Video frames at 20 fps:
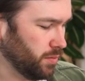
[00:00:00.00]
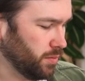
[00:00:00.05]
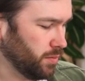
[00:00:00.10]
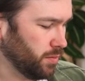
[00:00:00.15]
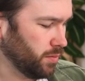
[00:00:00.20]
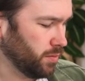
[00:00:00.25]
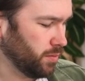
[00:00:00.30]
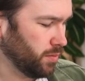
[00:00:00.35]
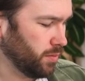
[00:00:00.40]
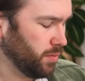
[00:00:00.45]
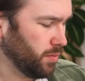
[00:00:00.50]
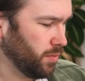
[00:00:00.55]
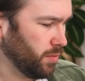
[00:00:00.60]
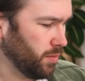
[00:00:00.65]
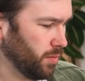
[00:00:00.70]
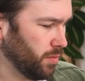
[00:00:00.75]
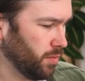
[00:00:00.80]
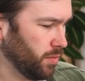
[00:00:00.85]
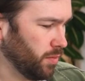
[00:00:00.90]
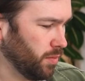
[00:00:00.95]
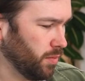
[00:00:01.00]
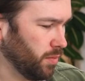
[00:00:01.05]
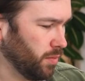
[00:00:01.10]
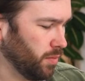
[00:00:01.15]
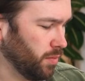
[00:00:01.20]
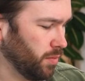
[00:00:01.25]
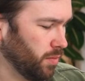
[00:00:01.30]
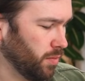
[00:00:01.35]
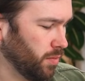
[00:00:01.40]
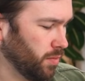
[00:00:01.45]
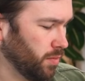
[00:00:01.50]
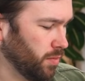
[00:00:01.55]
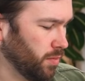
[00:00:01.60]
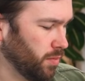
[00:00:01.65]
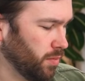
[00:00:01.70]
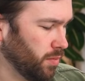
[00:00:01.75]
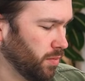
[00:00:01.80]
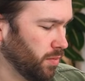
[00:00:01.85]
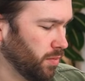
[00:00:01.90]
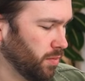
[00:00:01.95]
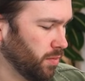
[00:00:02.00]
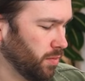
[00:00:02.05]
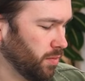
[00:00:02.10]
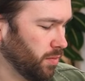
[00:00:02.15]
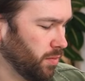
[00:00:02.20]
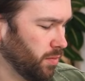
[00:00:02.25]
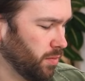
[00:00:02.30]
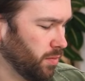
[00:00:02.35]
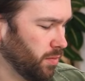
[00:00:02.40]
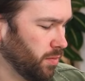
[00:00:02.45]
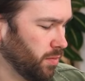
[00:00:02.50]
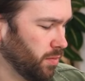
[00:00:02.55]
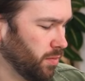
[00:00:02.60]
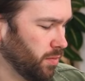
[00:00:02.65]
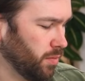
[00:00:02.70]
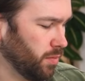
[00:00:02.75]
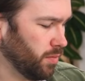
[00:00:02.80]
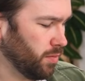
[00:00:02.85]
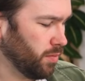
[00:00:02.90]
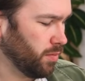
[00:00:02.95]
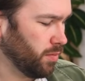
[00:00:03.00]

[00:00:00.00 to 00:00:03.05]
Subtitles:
No words are spoken by the person on screen.